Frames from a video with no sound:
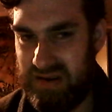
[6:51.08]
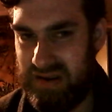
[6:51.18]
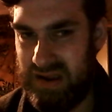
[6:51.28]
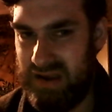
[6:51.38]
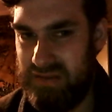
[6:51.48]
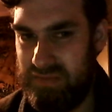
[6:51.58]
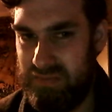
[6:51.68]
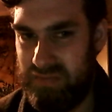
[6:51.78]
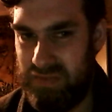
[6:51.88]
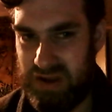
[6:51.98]

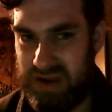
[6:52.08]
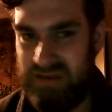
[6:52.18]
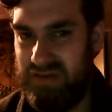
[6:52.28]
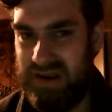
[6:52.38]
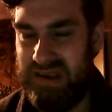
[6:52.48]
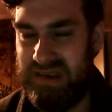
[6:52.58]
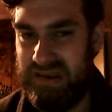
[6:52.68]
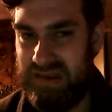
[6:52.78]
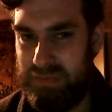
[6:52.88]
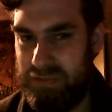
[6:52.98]
like
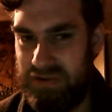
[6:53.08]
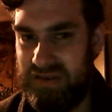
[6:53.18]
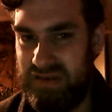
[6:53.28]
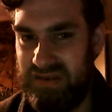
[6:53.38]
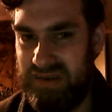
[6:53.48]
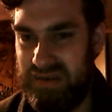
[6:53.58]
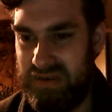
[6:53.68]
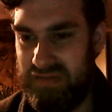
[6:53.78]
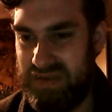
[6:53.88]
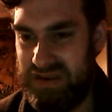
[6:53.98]
creators, producers
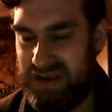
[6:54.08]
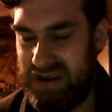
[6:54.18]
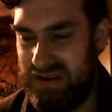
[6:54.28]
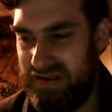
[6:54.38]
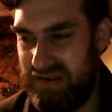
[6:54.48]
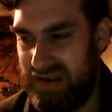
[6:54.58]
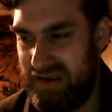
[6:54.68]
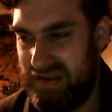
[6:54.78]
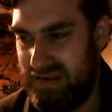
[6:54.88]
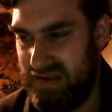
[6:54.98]
of the show,
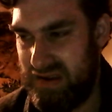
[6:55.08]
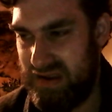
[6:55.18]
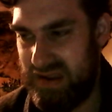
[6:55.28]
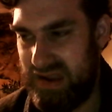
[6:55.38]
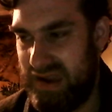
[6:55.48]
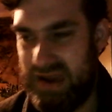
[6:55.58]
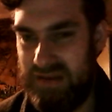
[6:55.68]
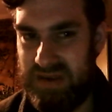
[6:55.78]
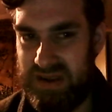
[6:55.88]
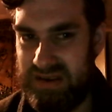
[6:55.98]
so they
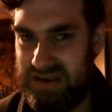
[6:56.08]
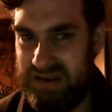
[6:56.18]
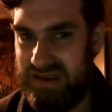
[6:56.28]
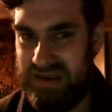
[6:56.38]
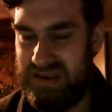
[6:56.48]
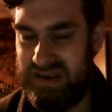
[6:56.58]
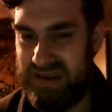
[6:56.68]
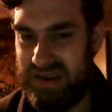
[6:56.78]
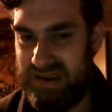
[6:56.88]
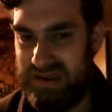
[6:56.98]
have it, just
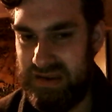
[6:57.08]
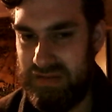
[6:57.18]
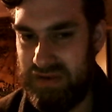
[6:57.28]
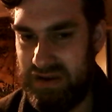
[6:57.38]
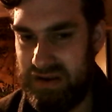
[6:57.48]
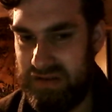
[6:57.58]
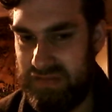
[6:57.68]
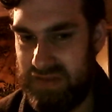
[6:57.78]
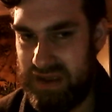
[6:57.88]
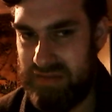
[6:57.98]
in case you've heard
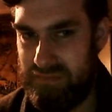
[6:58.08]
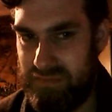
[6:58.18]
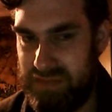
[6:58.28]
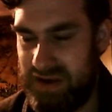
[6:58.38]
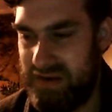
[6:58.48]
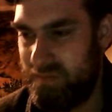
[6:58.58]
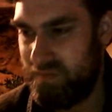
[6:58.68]
of them. But